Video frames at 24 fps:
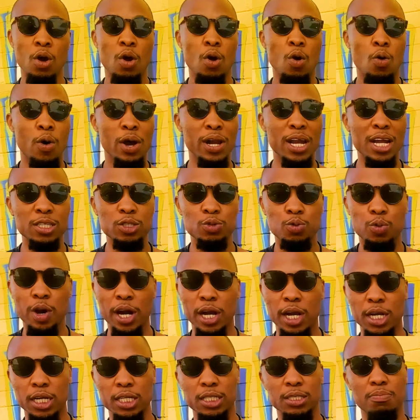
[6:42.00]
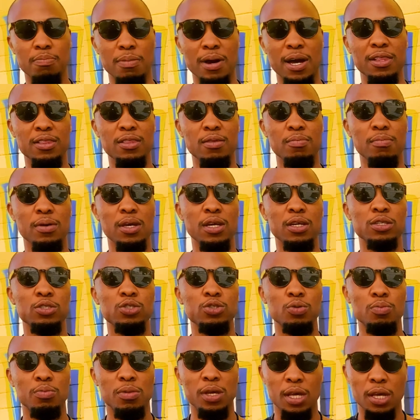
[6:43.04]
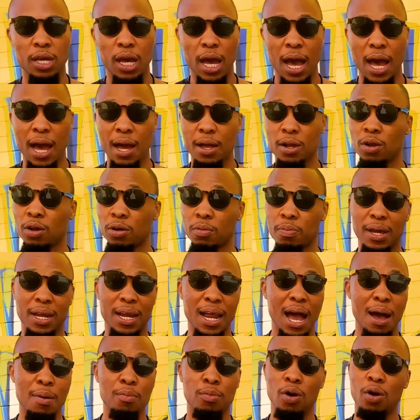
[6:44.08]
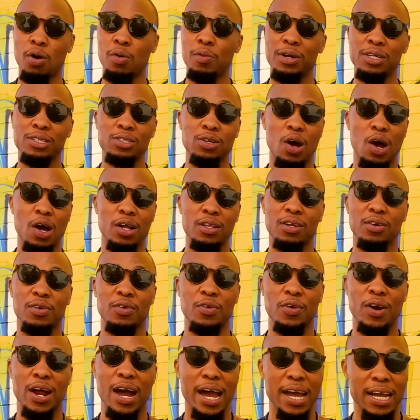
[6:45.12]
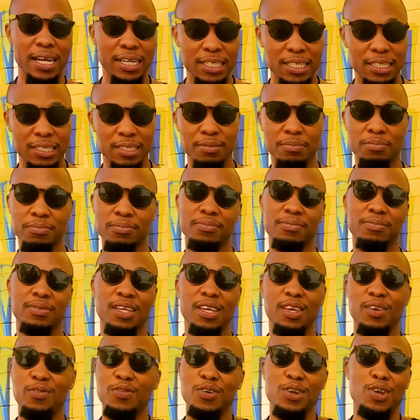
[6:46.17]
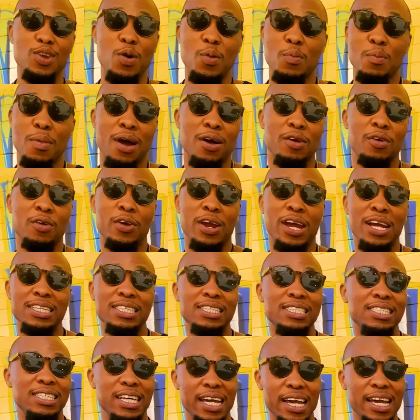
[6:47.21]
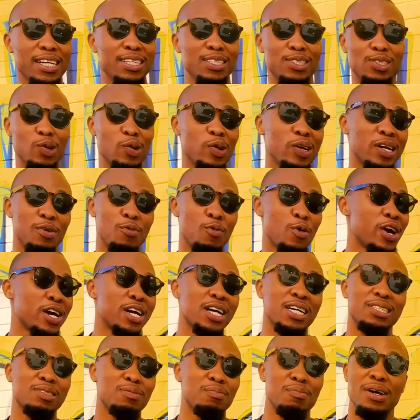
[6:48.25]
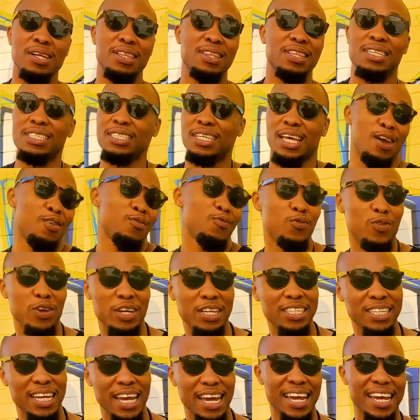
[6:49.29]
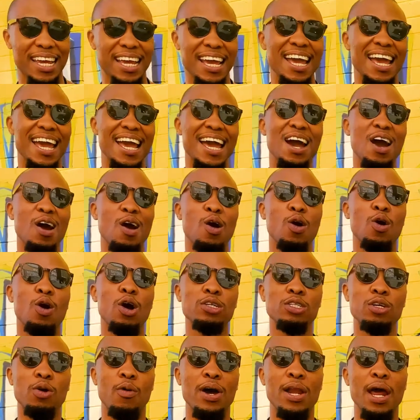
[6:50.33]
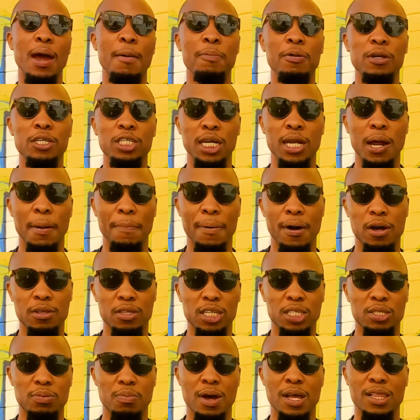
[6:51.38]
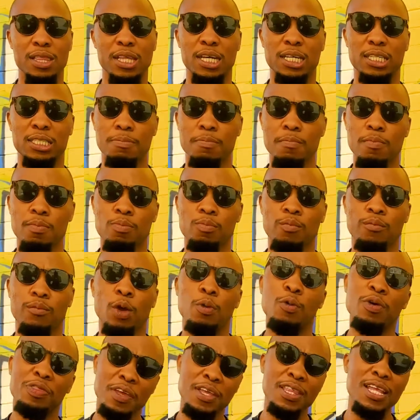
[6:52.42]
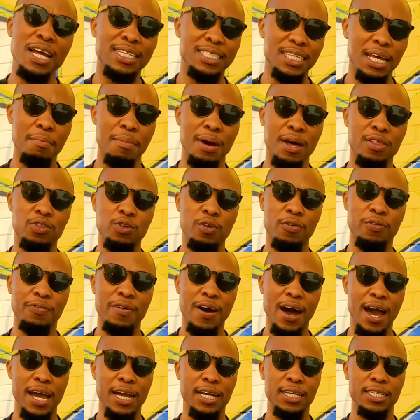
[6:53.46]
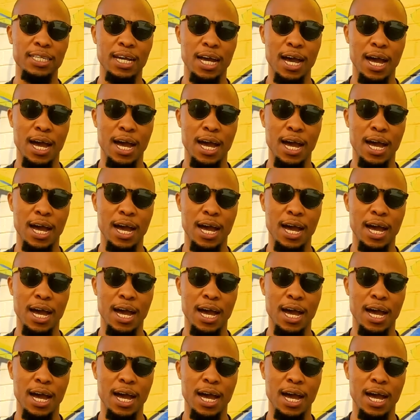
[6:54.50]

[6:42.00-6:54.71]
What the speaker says: What does Workers' Month mean to me? Look, man, I'm always on the grind, even on my rest day. So Workers' Month is every day. But what I appreciate about this month is within the same month you find